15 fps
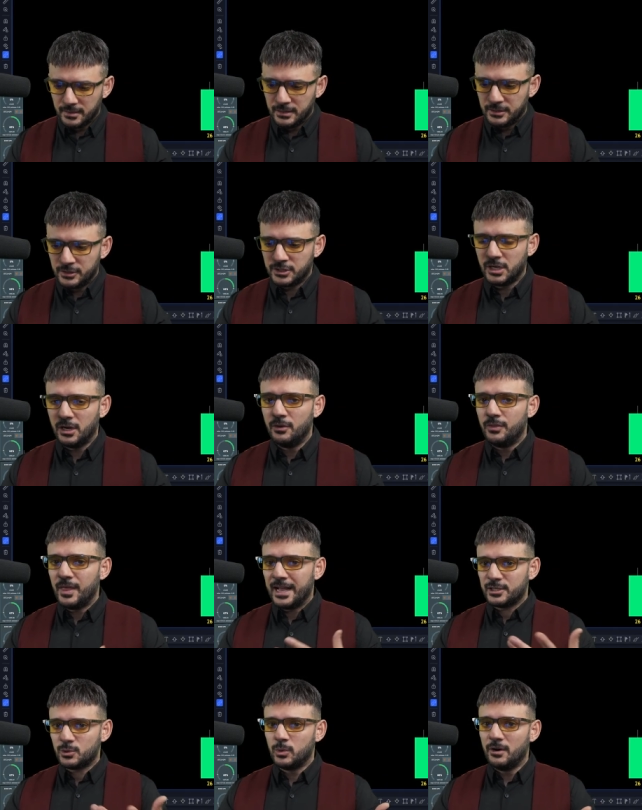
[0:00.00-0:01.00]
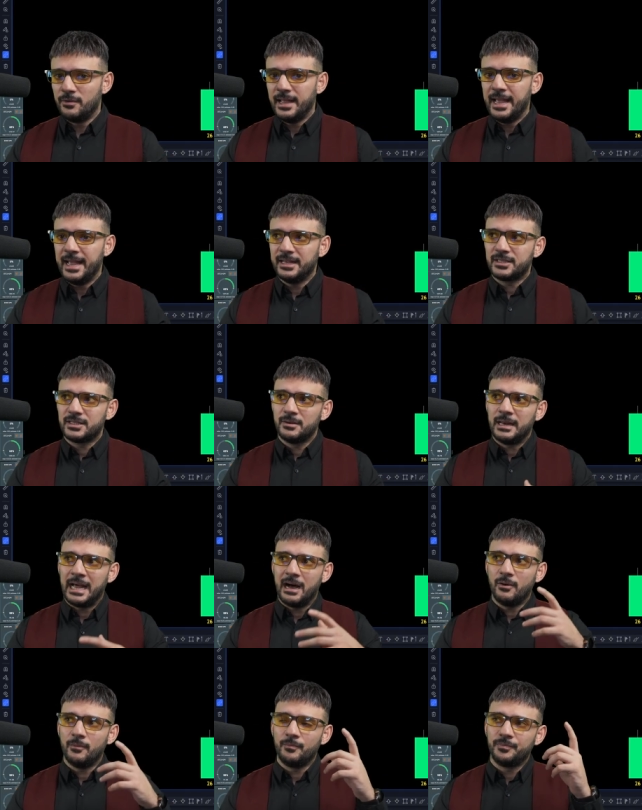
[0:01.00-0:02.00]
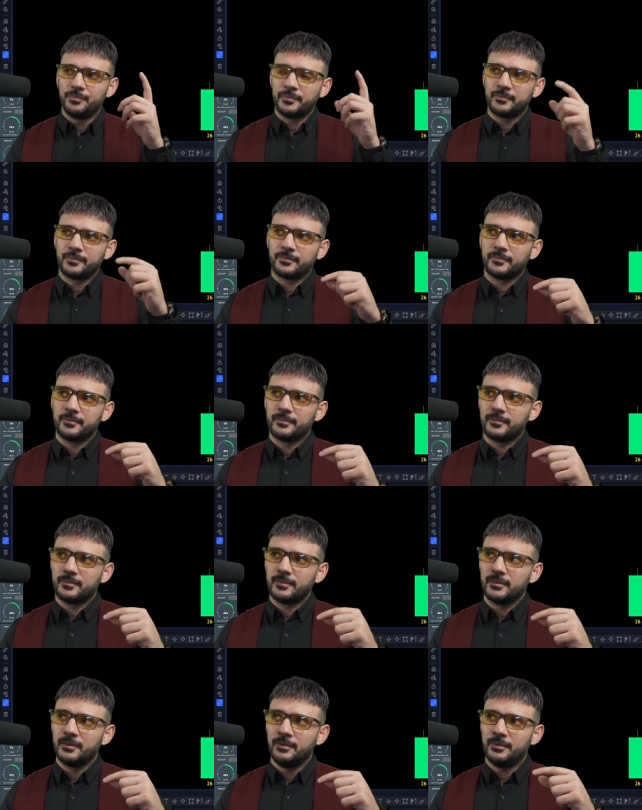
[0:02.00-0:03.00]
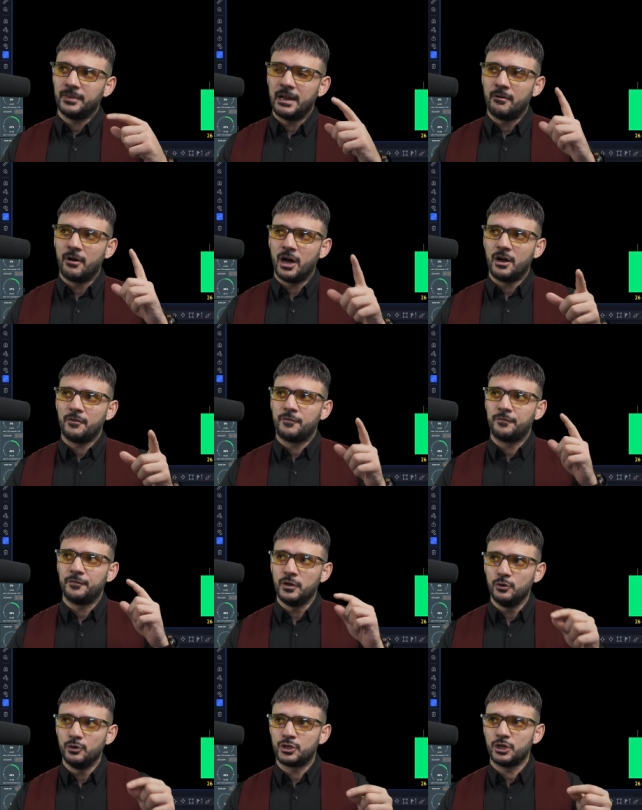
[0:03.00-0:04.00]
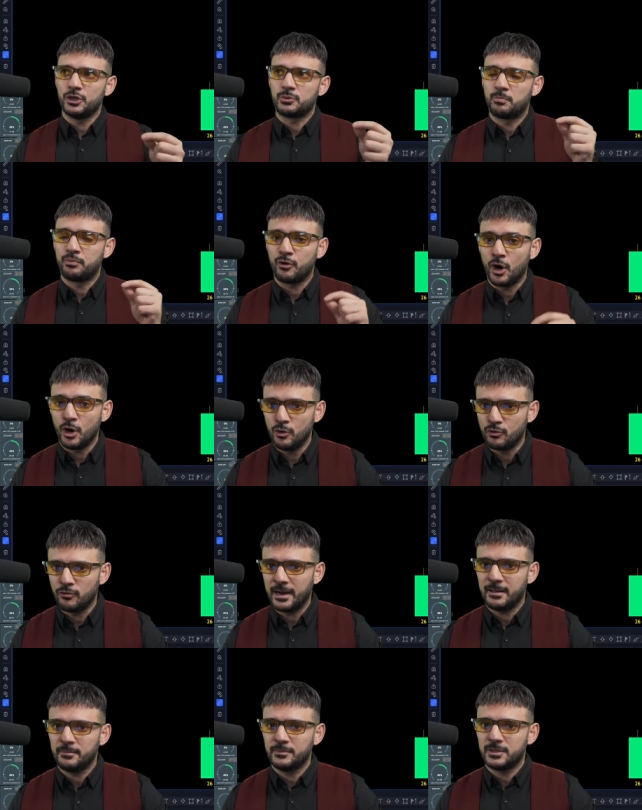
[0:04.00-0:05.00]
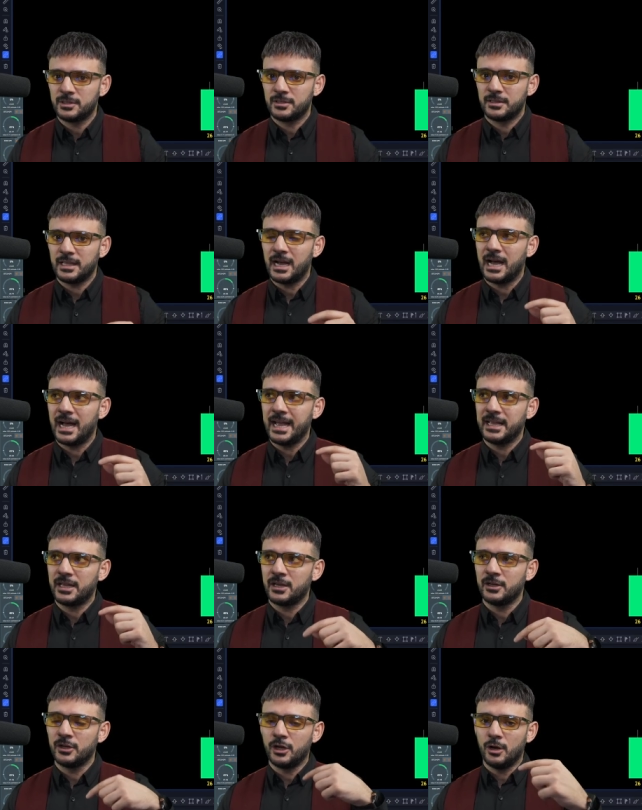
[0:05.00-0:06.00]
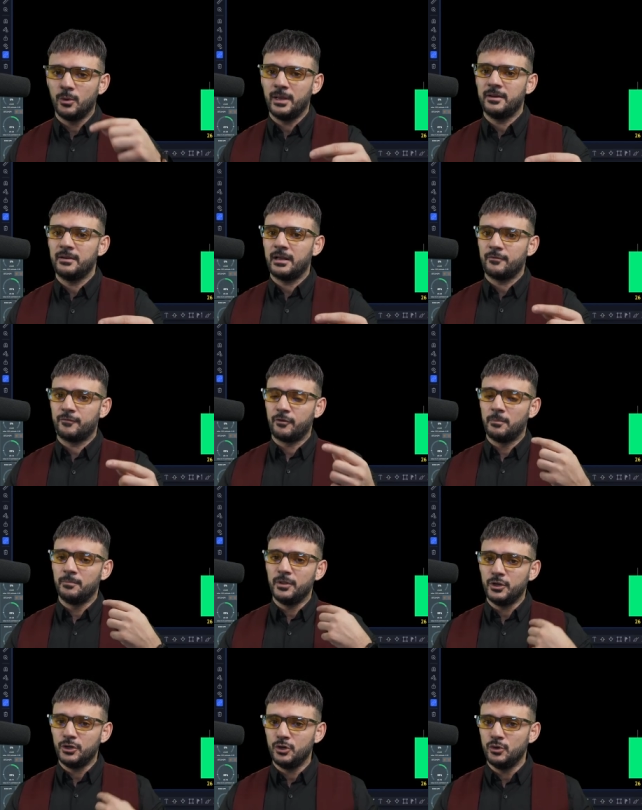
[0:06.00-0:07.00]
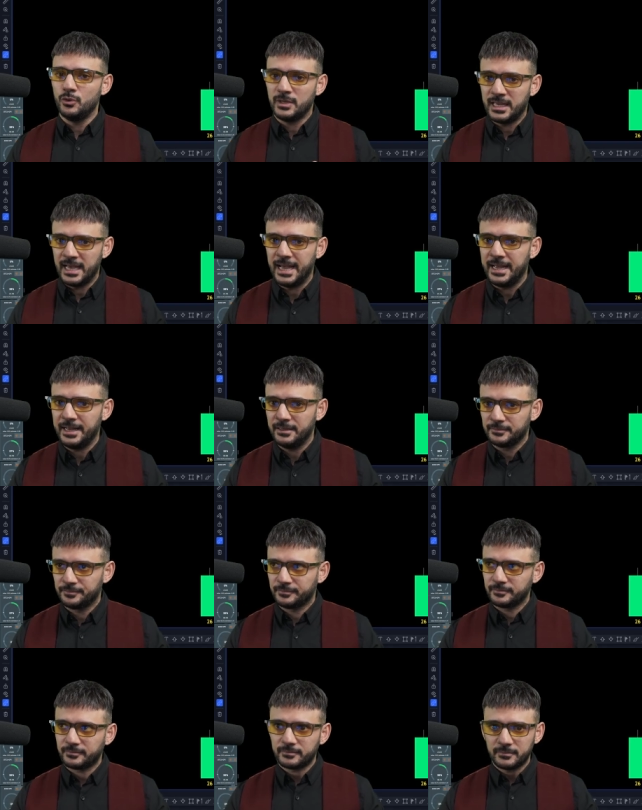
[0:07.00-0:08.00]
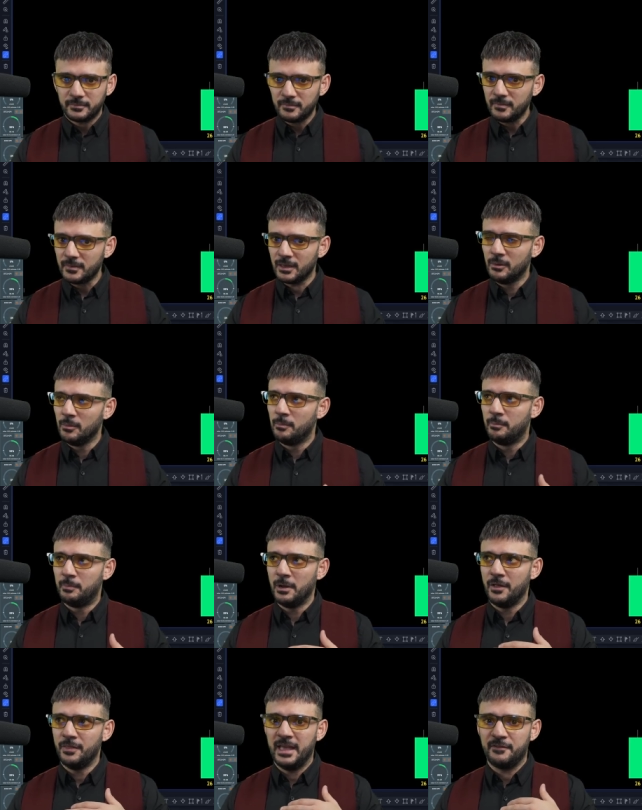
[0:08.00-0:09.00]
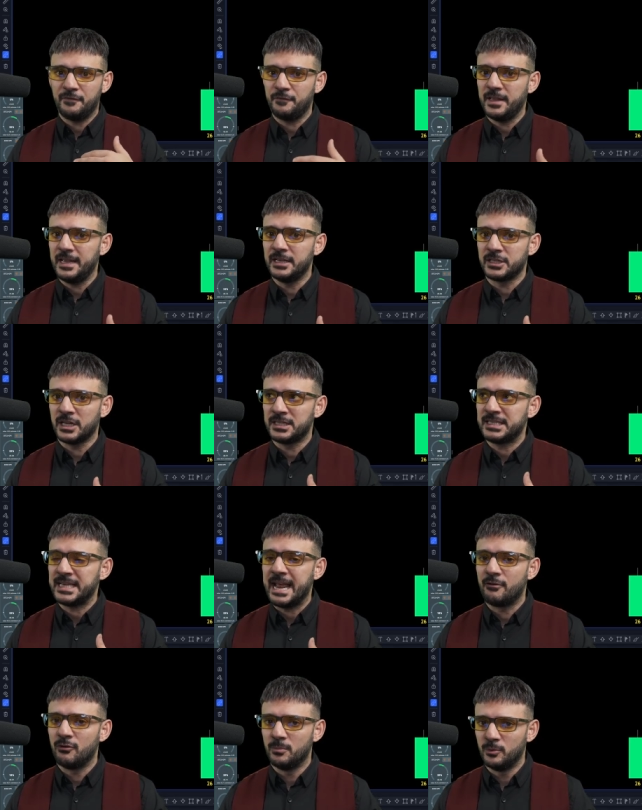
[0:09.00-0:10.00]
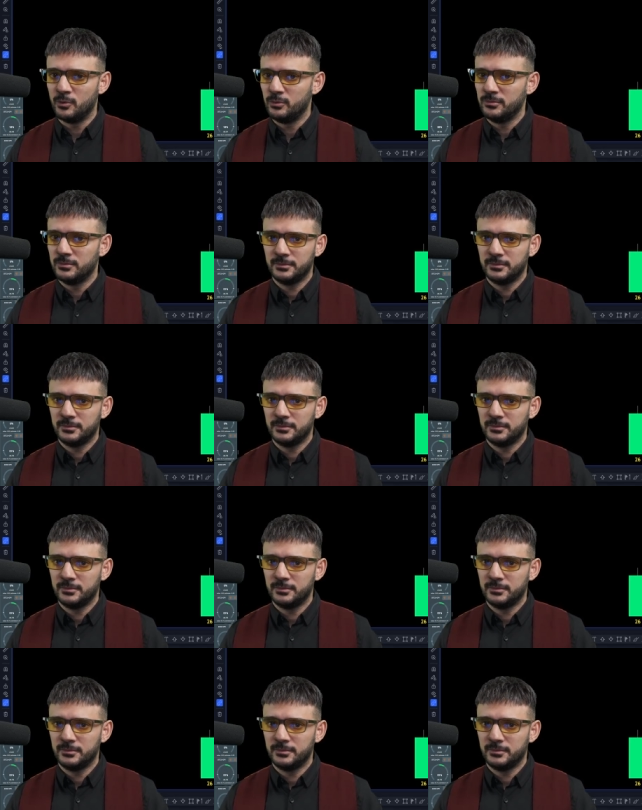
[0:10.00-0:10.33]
So that's where it is. Now, there are futures programs that I can go in from the UK, but their fees are terrible,